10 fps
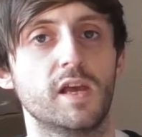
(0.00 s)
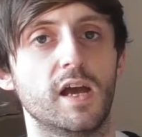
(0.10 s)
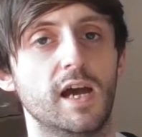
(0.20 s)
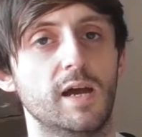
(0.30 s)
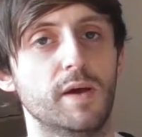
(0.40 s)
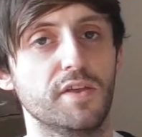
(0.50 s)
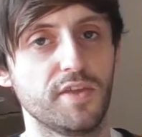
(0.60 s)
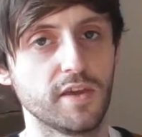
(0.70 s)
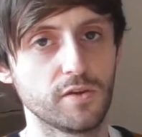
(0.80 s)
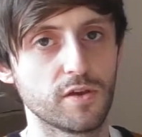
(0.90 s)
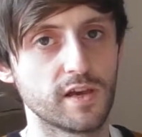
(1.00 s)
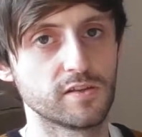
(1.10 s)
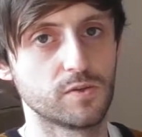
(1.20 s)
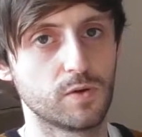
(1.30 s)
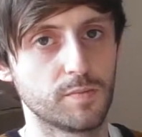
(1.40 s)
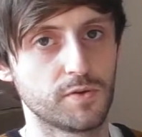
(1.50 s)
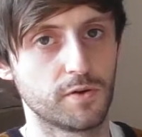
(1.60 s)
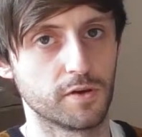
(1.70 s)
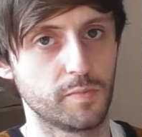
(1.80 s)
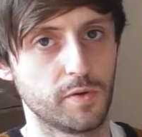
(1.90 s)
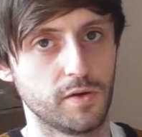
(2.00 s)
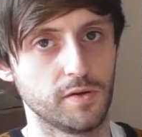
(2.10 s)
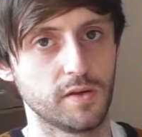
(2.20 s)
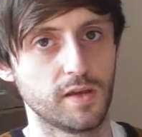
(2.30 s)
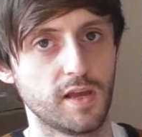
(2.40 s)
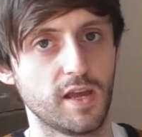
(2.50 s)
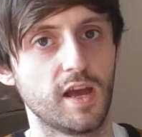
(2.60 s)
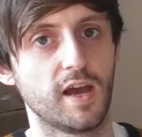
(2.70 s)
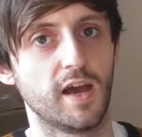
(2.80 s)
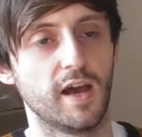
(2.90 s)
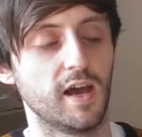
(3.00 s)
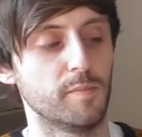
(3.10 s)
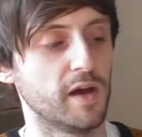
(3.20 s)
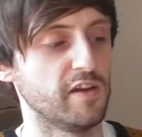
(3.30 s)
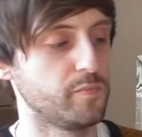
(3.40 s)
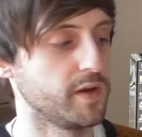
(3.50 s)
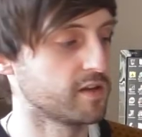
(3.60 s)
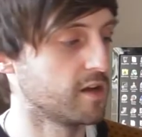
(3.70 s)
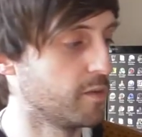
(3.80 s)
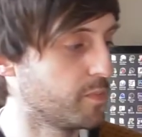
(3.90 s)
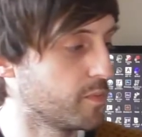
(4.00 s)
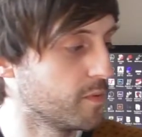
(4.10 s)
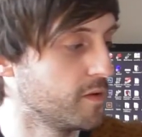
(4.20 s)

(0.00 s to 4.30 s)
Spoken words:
I think you guys know what I'm talking about. I've picked up